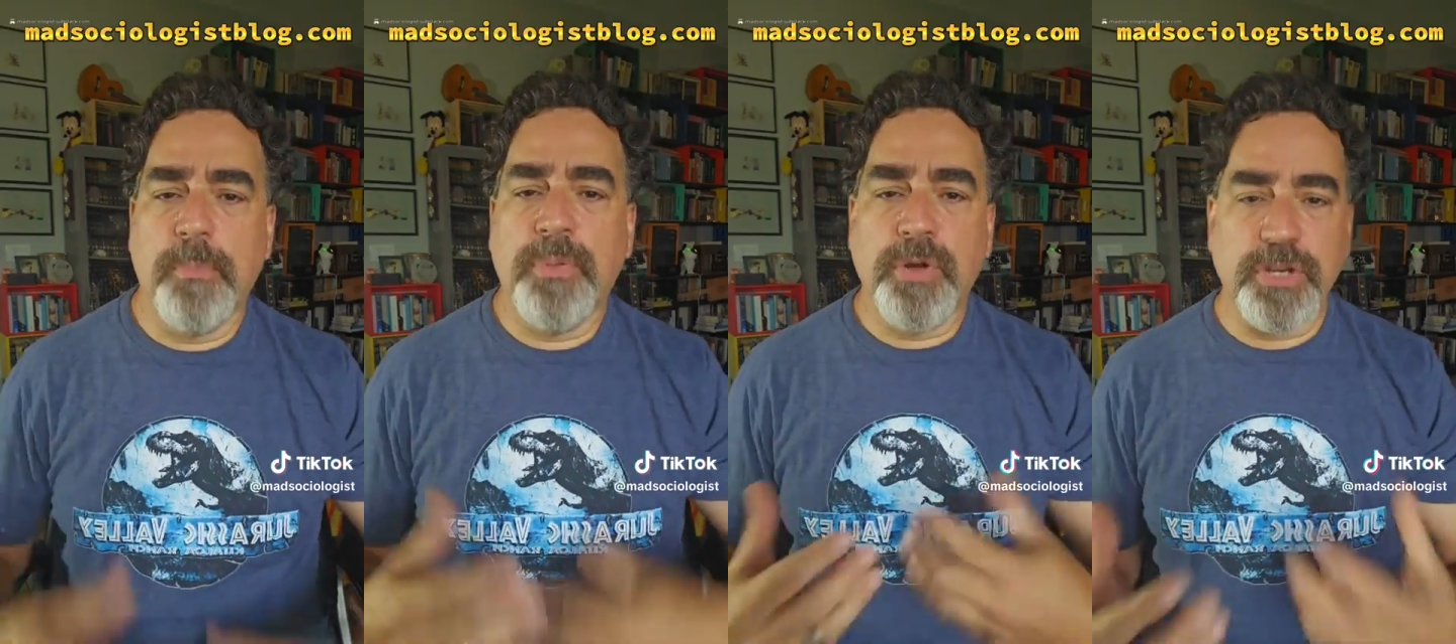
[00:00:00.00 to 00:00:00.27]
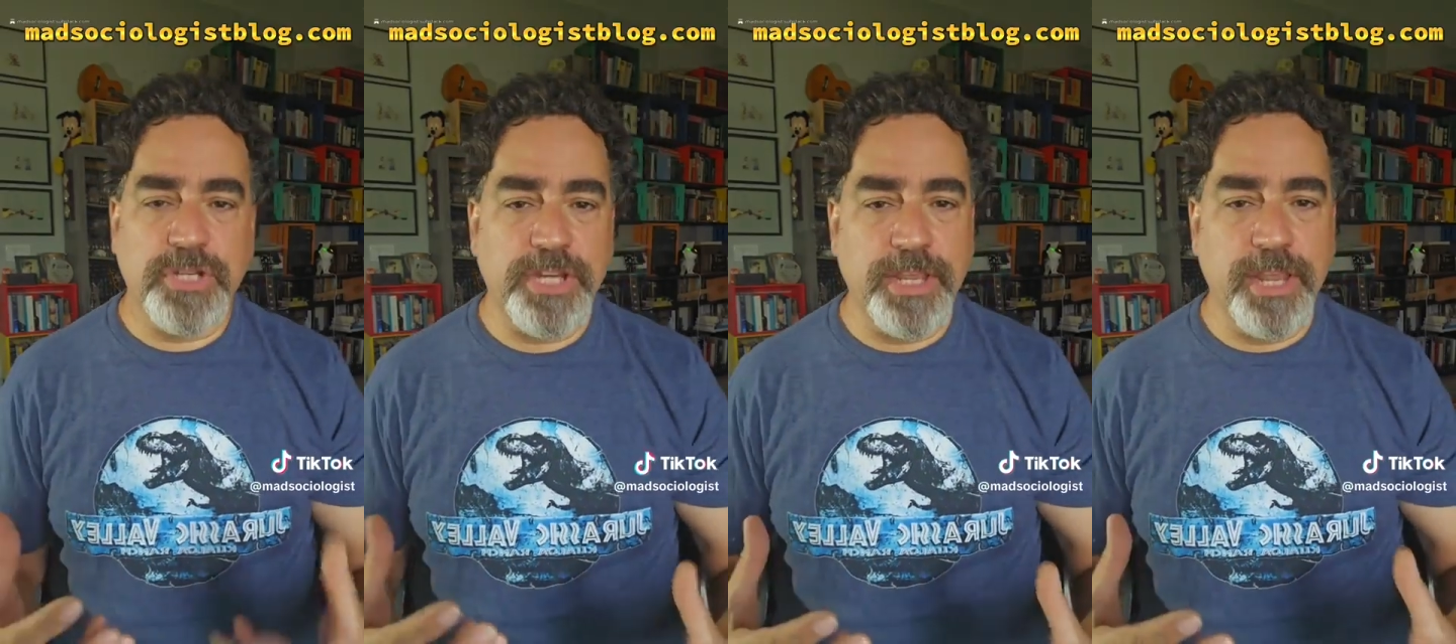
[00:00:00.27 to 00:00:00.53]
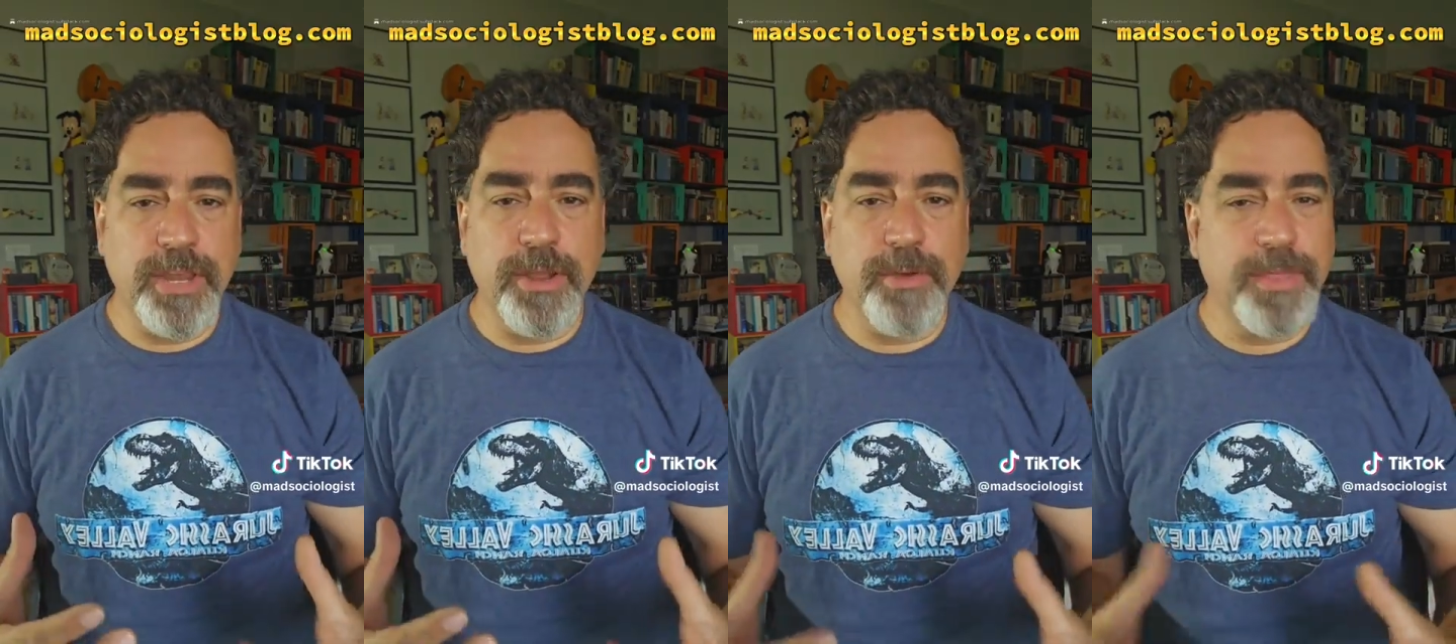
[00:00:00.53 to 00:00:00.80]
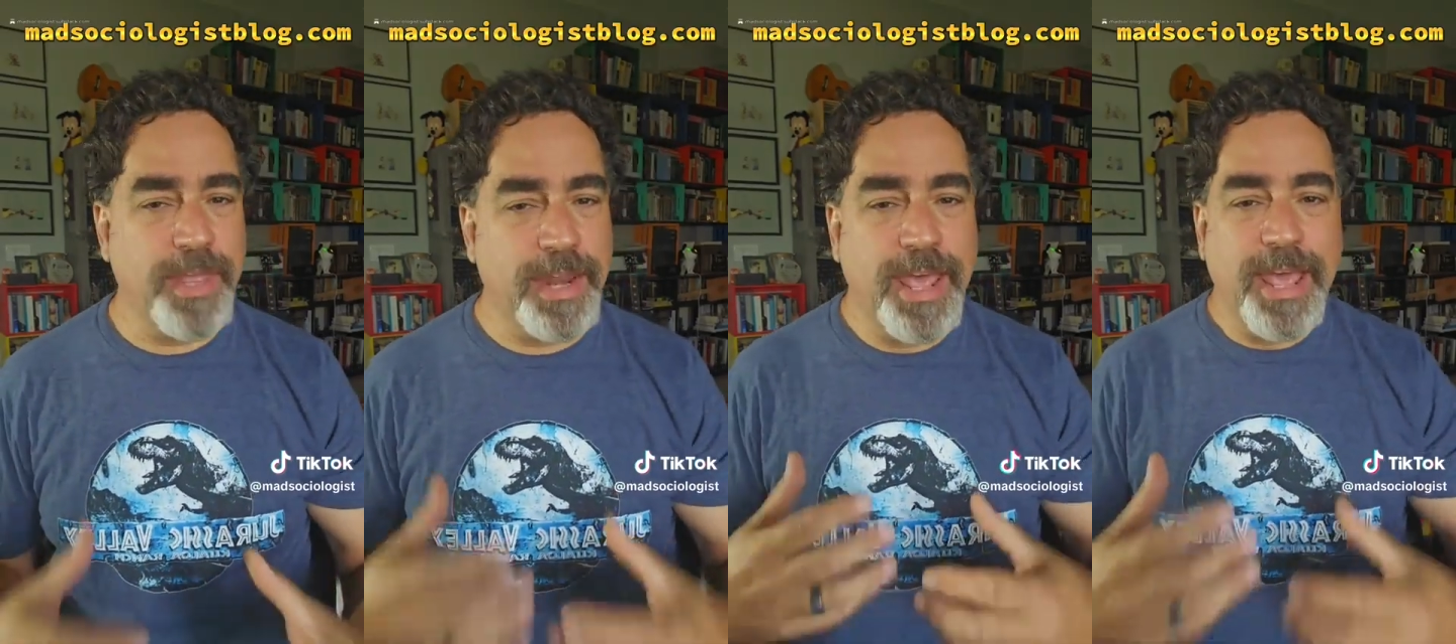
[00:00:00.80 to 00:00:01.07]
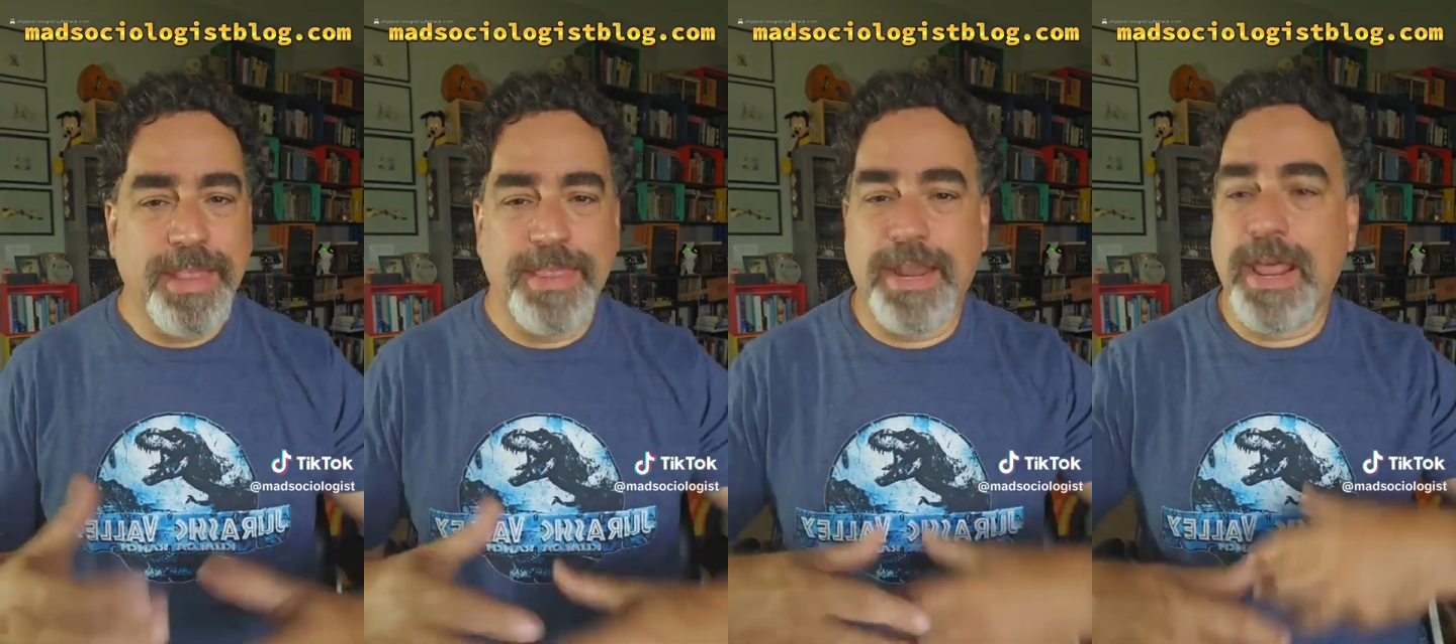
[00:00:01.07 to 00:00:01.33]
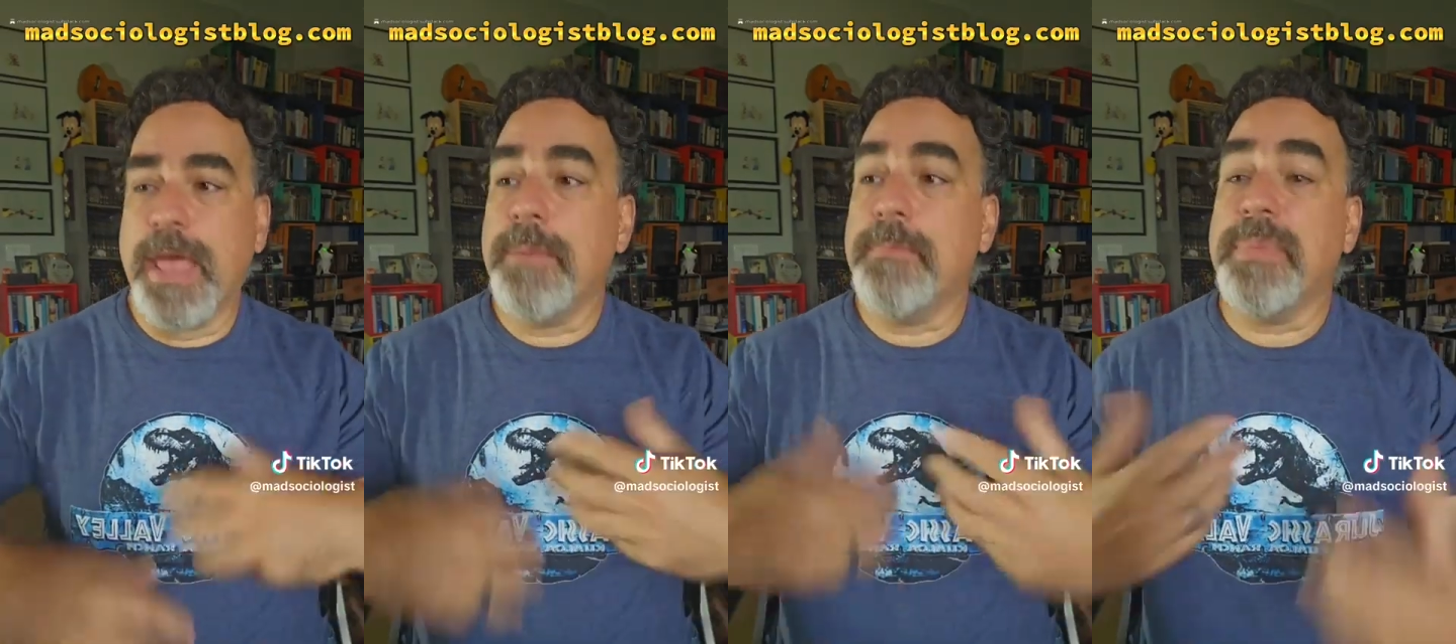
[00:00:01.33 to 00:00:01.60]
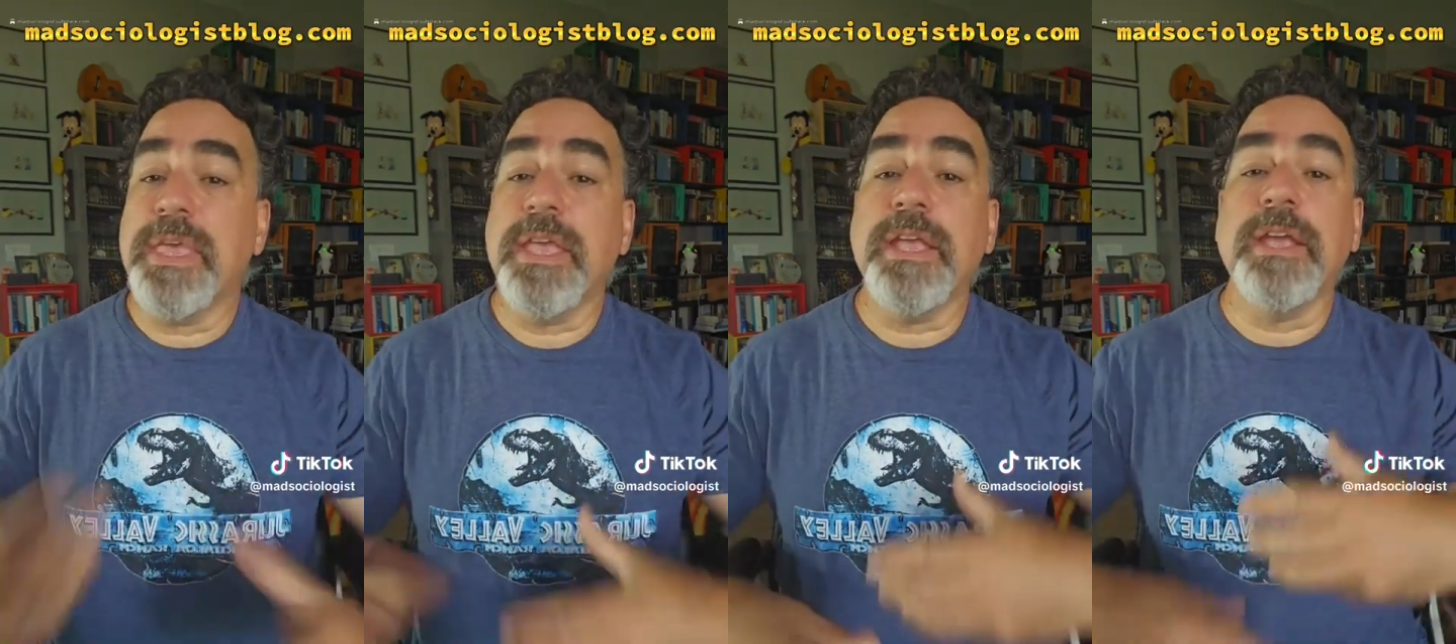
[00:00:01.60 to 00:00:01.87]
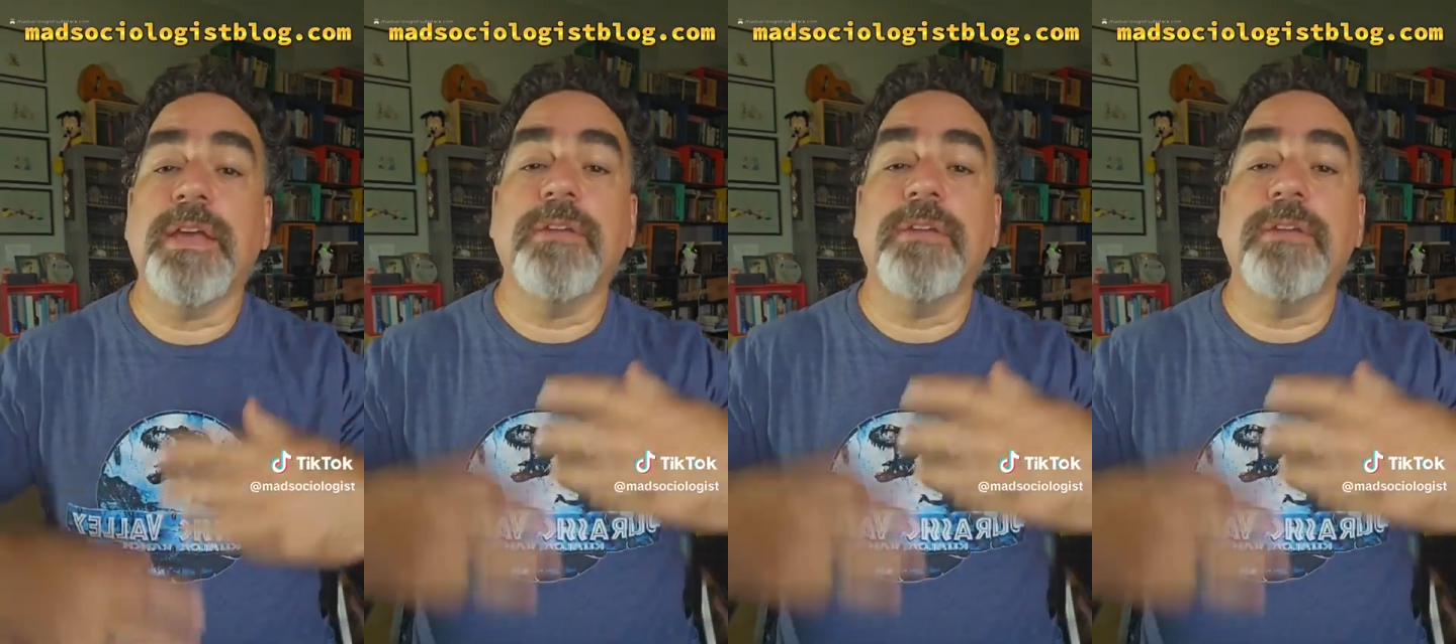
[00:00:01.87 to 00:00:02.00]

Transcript: pushing, that I am being